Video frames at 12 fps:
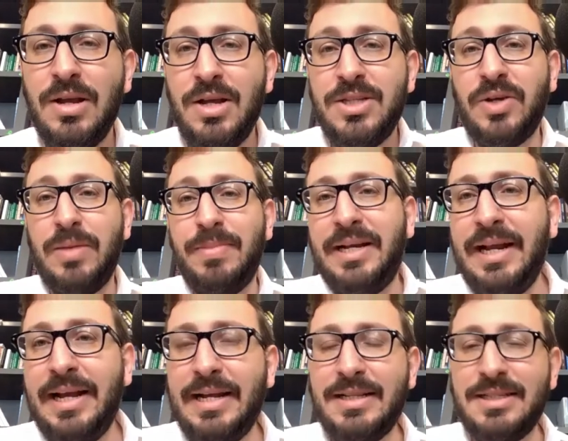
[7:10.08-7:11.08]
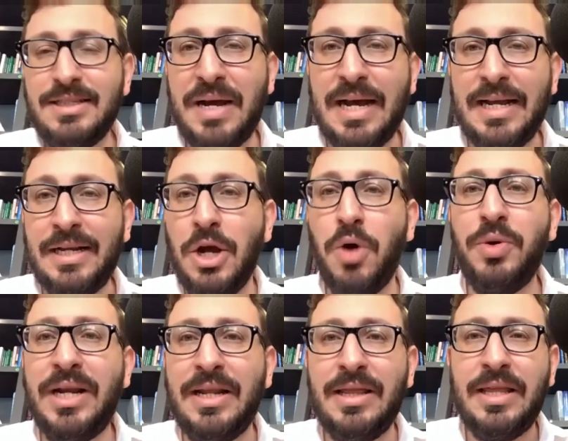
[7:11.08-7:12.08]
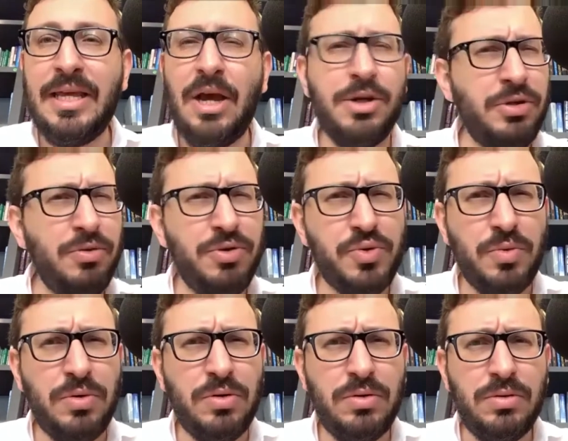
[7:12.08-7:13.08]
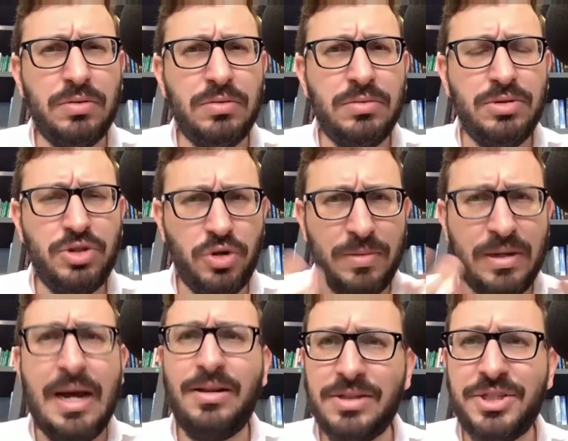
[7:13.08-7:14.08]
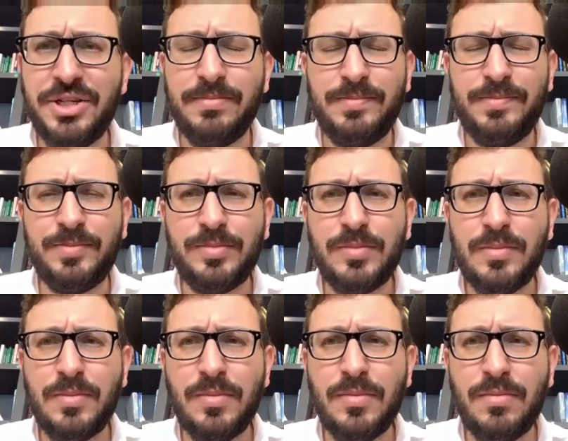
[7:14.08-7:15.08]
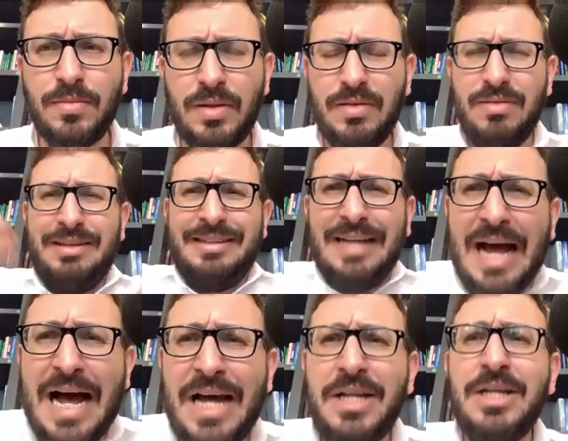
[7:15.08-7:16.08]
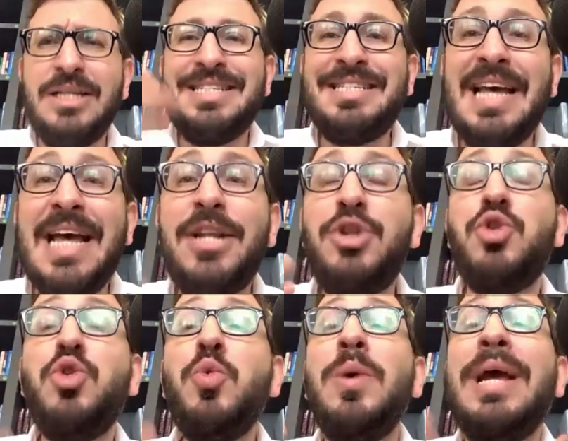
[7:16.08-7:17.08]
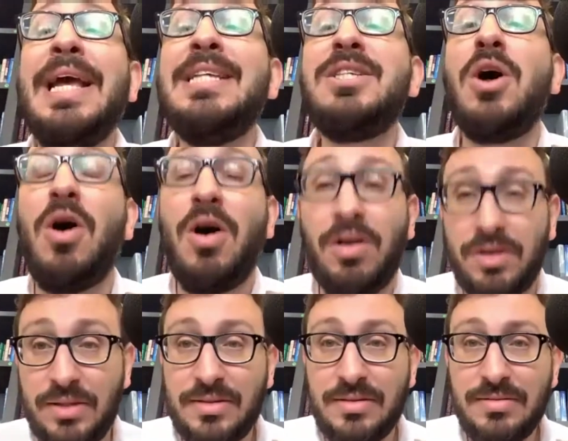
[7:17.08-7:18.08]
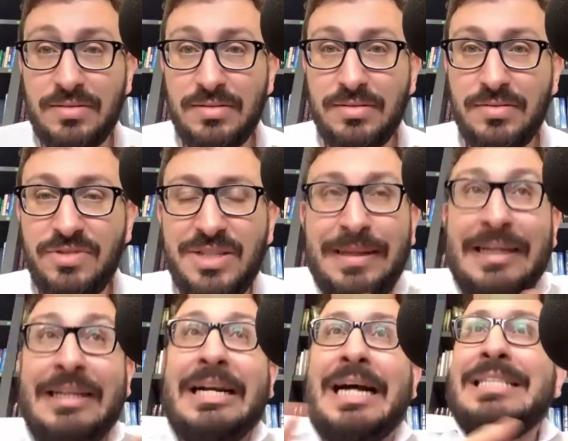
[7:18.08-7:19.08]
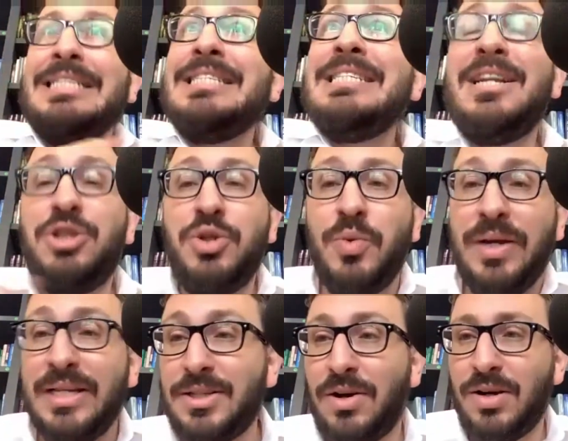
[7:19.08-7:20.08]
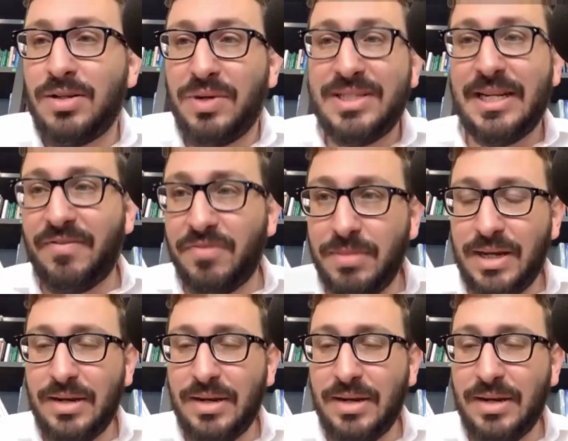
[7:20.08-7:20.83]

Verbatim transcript: So he begins by noting the unusual terminology. God said to his heart. What does it mean, God said to his heart? What does that even mean?